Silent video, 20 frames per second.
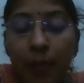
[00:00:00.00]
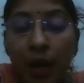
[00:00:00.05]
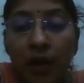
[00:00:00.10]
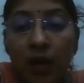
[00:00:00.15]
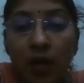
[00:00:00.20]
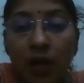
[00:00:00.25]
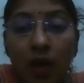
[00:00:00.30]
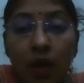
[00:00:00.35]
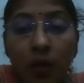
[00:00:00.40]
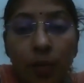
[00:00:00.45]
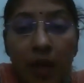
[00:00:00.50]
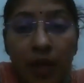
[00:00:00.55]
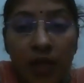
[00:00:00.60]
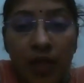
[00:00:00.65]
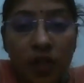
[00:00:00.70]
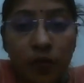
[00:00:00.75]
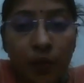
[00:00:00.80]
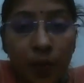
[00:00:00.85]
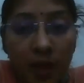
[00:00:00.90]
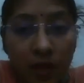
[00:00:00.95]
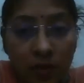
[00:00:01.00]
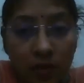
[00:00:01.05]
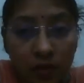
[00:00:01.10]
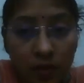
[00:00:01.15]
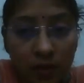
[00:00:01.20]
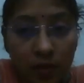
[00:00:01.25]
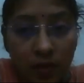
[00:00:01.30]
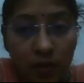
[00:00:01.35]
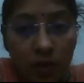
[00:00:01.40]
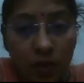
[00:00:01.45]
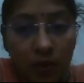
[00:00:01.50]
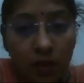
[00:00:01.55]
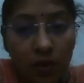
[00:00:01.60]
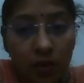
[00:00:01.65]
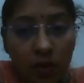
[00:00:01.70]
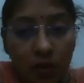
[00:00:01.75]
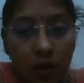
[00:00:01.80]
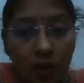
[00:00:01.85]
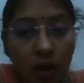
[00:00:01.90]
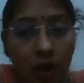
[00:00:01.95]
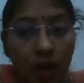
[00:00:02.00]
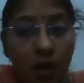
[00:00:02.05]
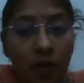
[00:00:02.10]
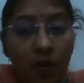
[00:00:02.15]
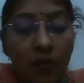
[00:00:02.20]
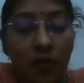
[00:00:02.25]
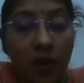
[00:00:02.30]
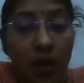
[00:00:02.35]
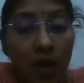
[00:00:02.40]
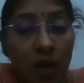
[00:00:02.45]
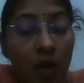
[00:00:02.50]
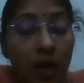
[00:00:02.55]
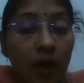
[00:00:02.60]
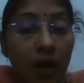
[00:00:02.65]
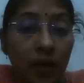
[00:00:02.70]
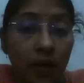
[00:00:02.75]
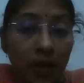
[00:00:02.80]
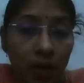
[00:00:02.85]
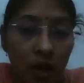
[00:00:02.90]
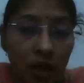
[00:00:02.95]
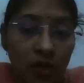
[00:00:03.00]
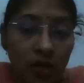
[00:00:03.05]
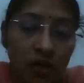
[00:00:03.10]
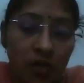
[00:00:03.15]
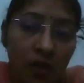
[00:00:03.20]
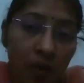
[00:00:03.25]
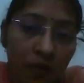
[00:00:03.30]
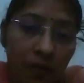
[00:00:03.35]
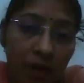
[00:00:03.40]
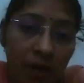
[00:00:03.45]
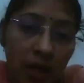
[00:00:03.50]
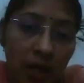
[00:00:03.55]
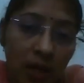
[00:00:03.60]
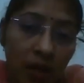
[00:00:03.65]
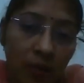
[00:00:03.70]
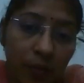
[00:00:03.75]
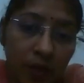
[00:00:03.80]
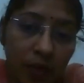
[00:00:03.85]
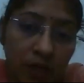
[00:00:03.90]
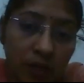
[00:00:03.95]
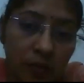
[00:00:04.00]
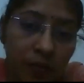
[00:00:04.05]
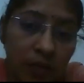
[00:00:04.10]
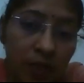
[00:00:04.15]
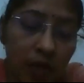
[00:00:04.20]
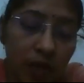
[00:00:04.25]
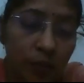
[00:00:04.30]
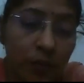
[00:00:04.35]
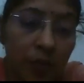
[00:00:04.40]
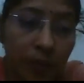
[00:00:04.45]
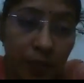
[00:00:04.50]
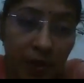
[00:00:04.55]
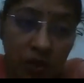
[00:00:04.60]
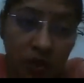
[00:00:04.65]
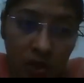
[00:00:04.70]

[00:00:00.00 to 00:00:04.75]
Medical management. What are the indications of medical management? If the